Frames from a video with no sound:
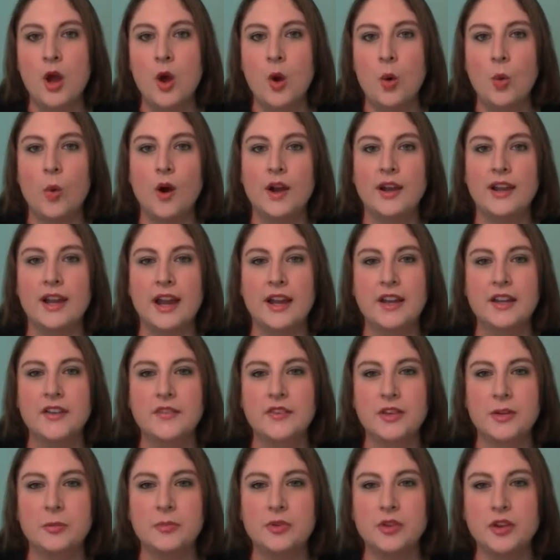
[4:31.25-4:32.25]
what kind of
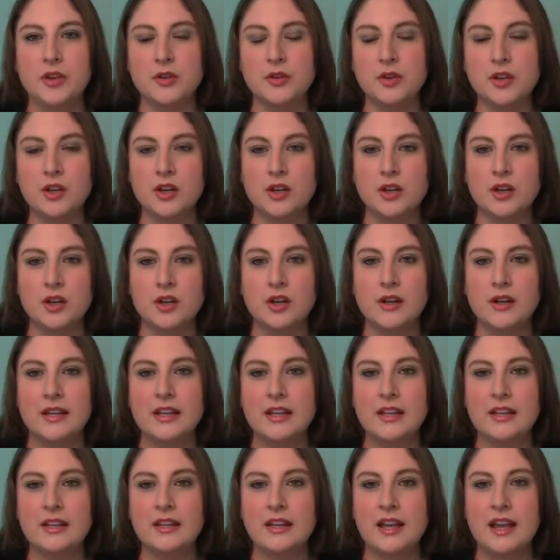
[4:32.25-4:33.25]
computer
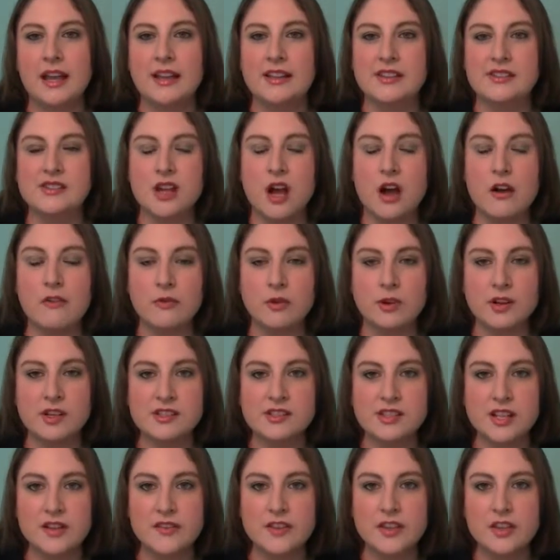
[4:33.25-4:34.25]
he and software and
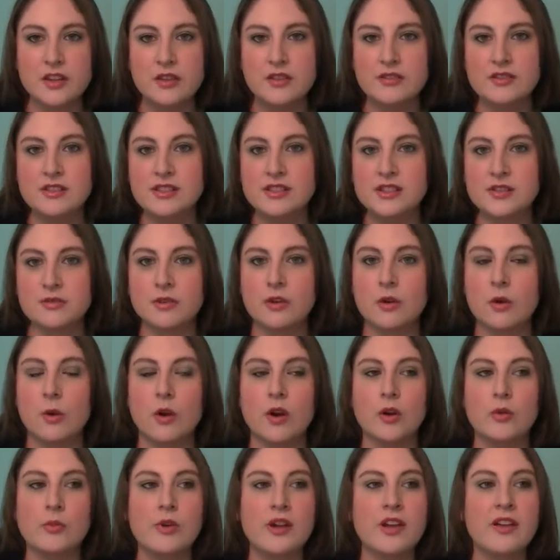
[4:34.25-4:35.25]
stuff he uses to
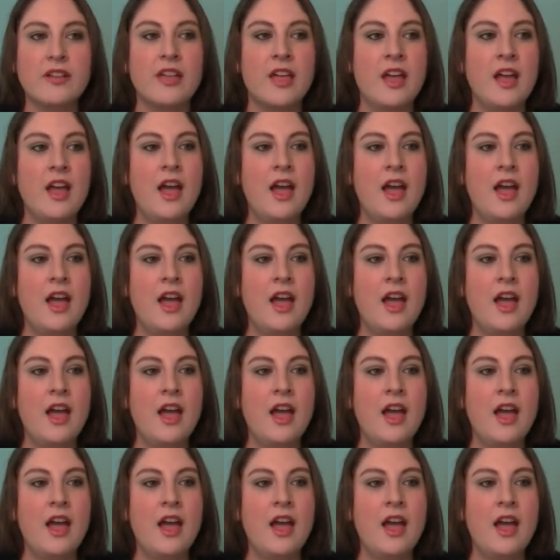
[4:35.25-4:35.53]
record with